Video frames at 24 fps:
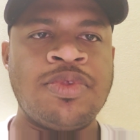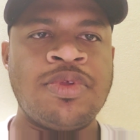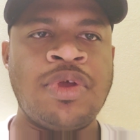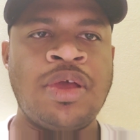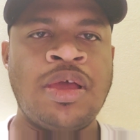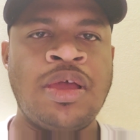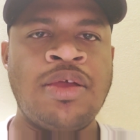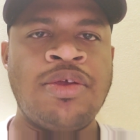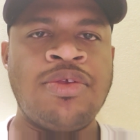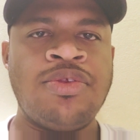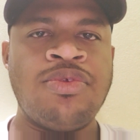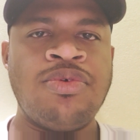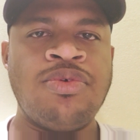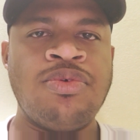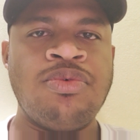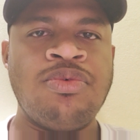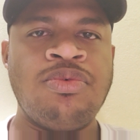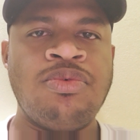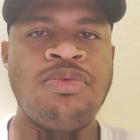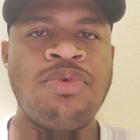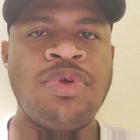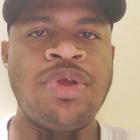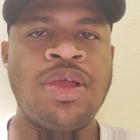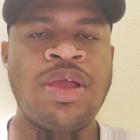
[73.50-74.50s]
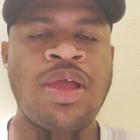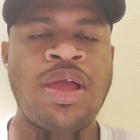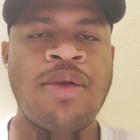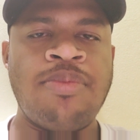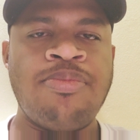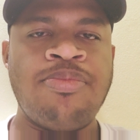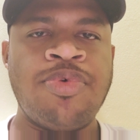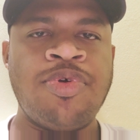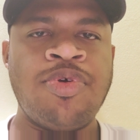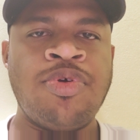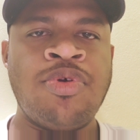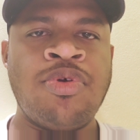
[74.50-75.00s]
I had to wake
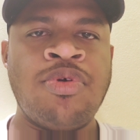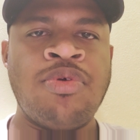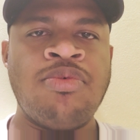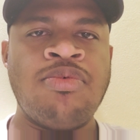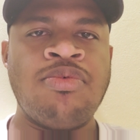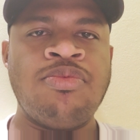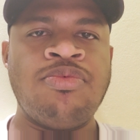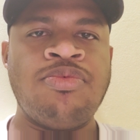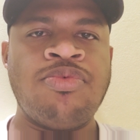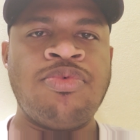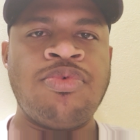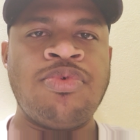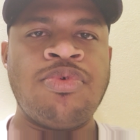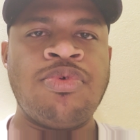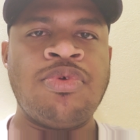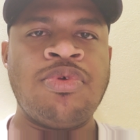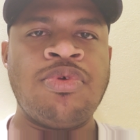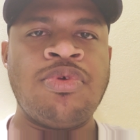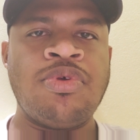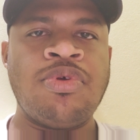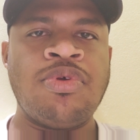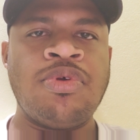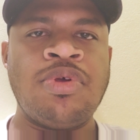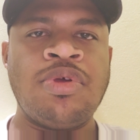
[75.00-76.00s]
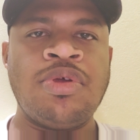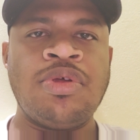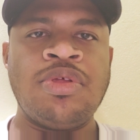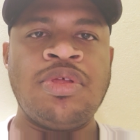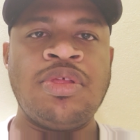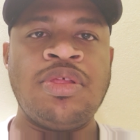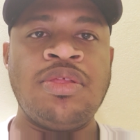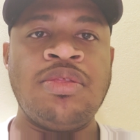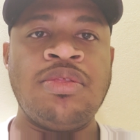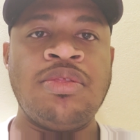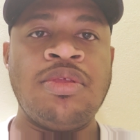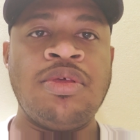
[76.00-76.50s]
up for
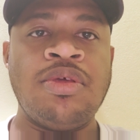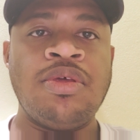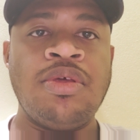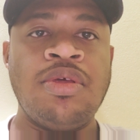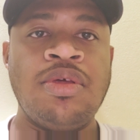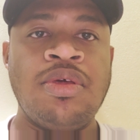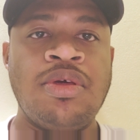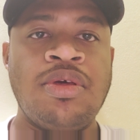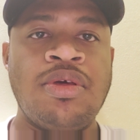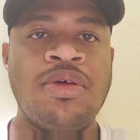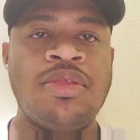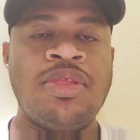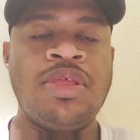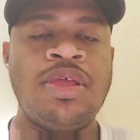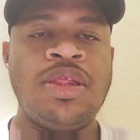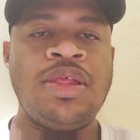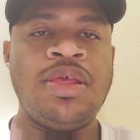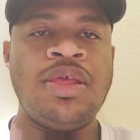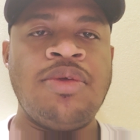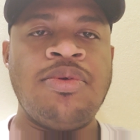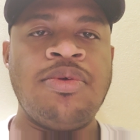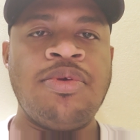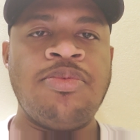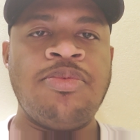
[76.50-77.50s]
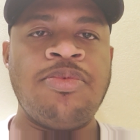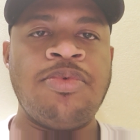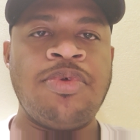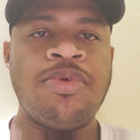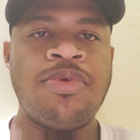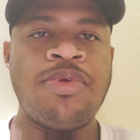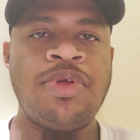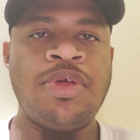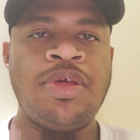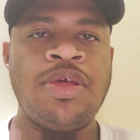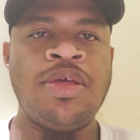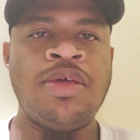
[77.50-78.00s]
3
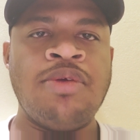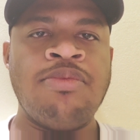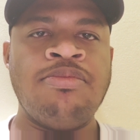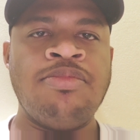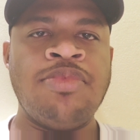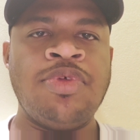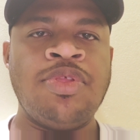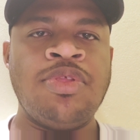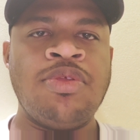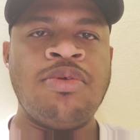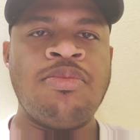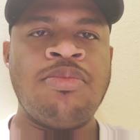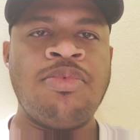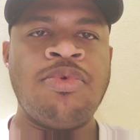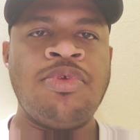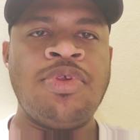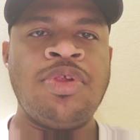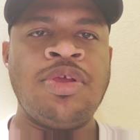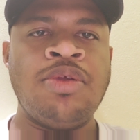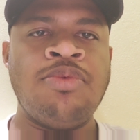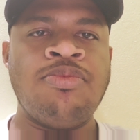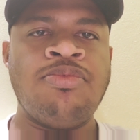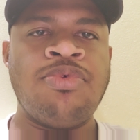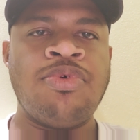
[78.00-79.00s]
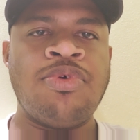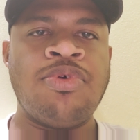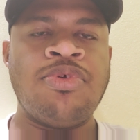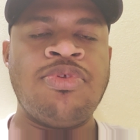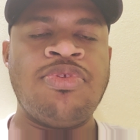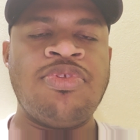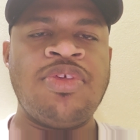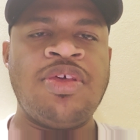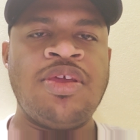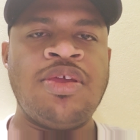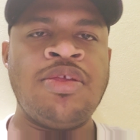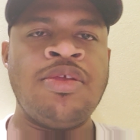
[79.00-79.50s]
a.m. in the morning for
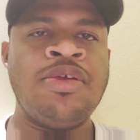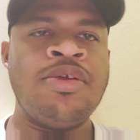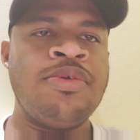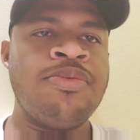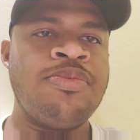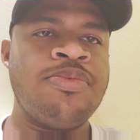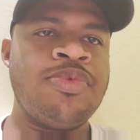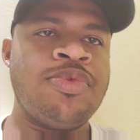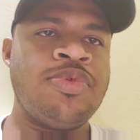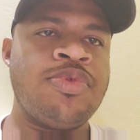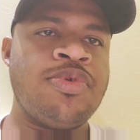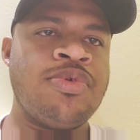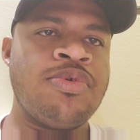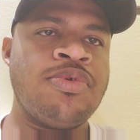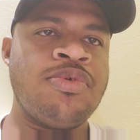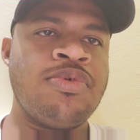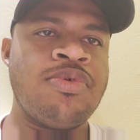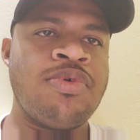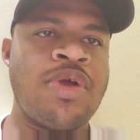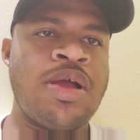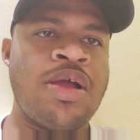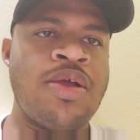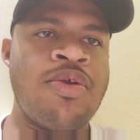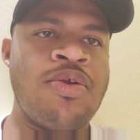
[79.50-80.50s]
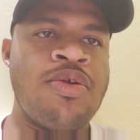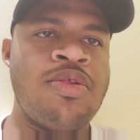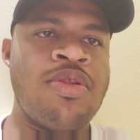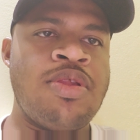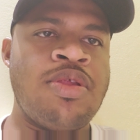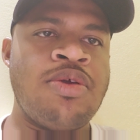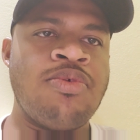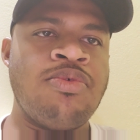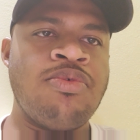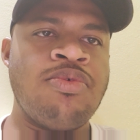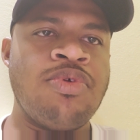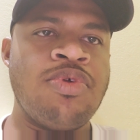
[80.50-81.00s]
Seri, so I will
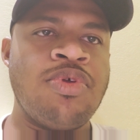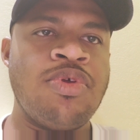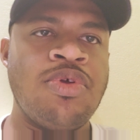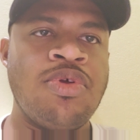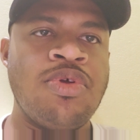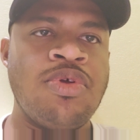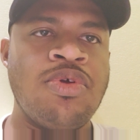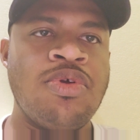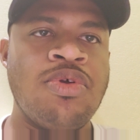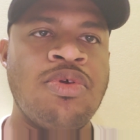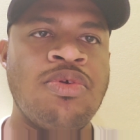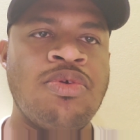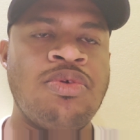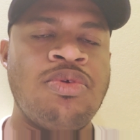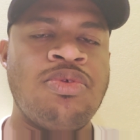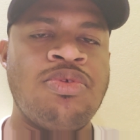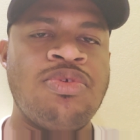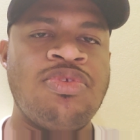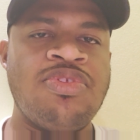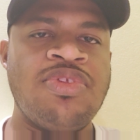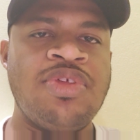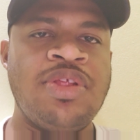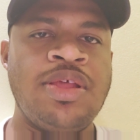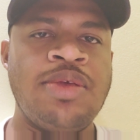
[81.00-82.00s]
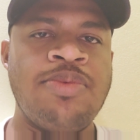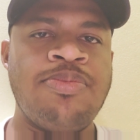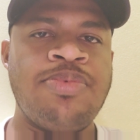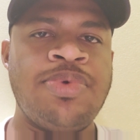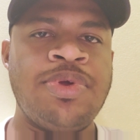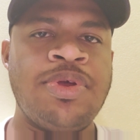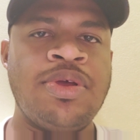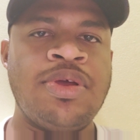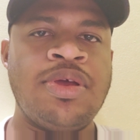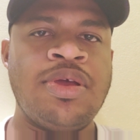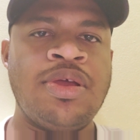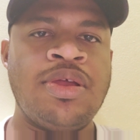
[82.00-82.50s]
now go to sleep,
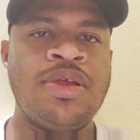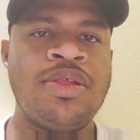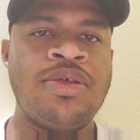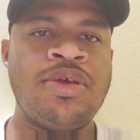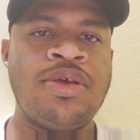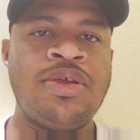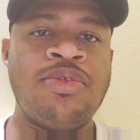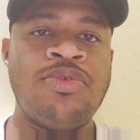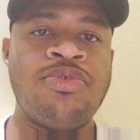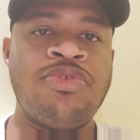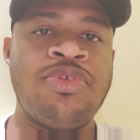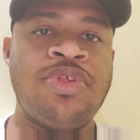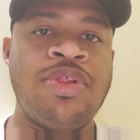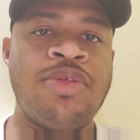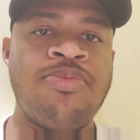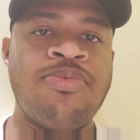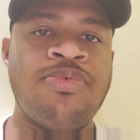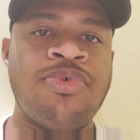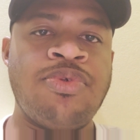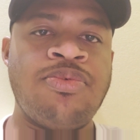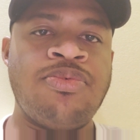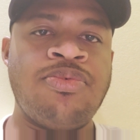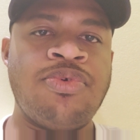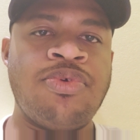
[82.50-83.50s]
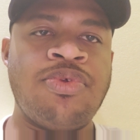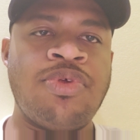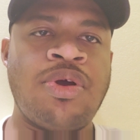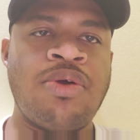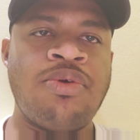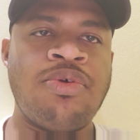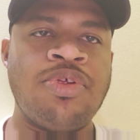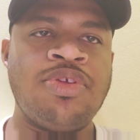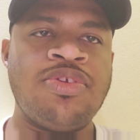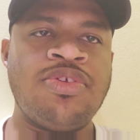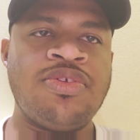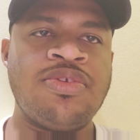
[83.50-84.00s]
and I'll sleep for 4
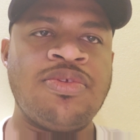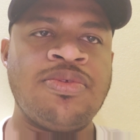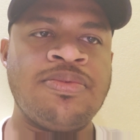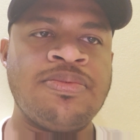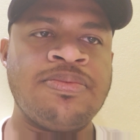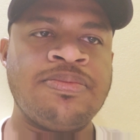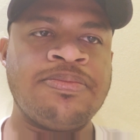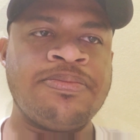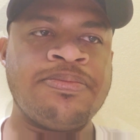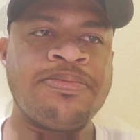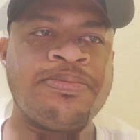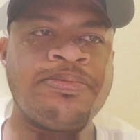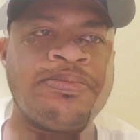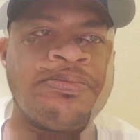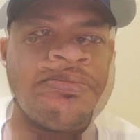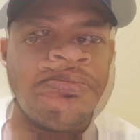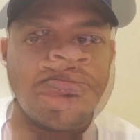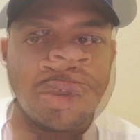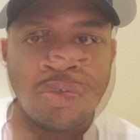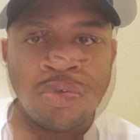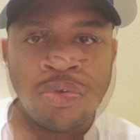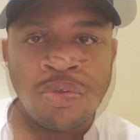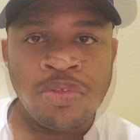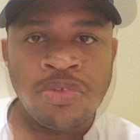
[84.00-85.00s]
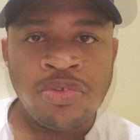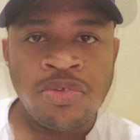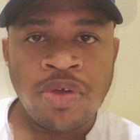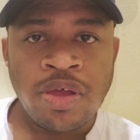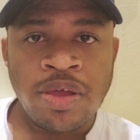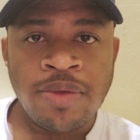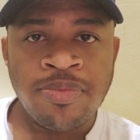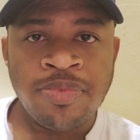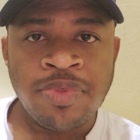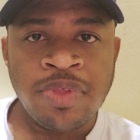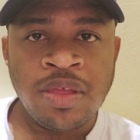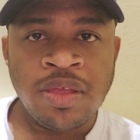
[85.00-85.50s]
hours. And also
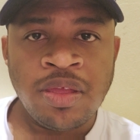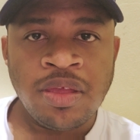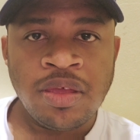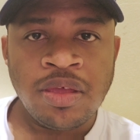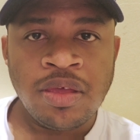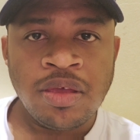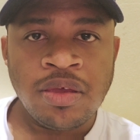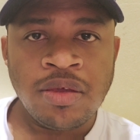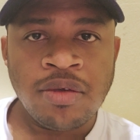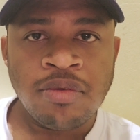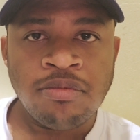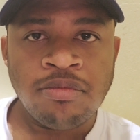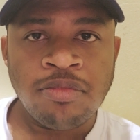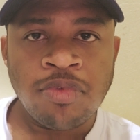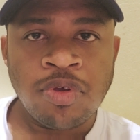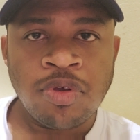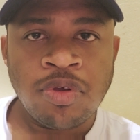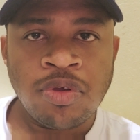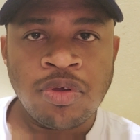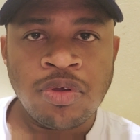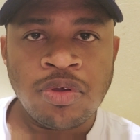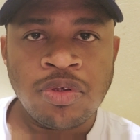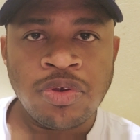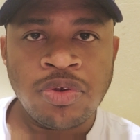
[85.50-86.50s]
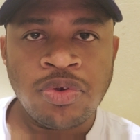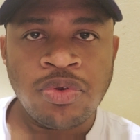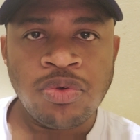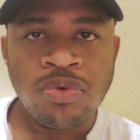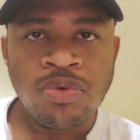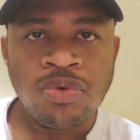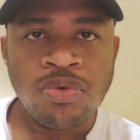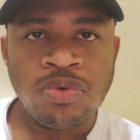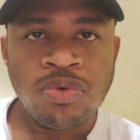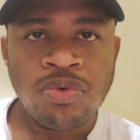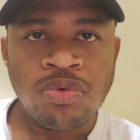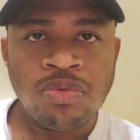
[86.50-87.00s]
I'm thinking
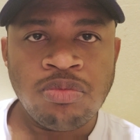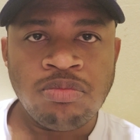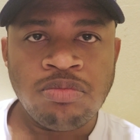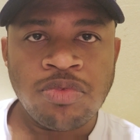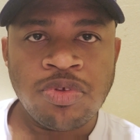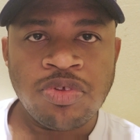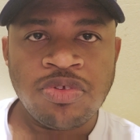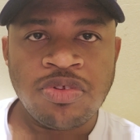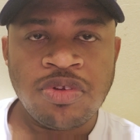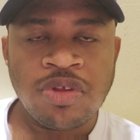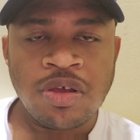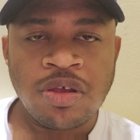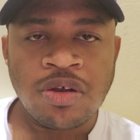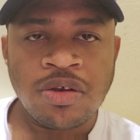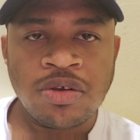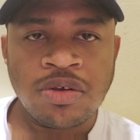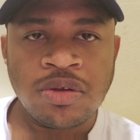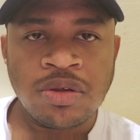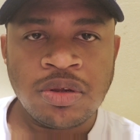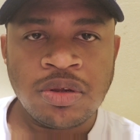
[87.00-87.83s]
to start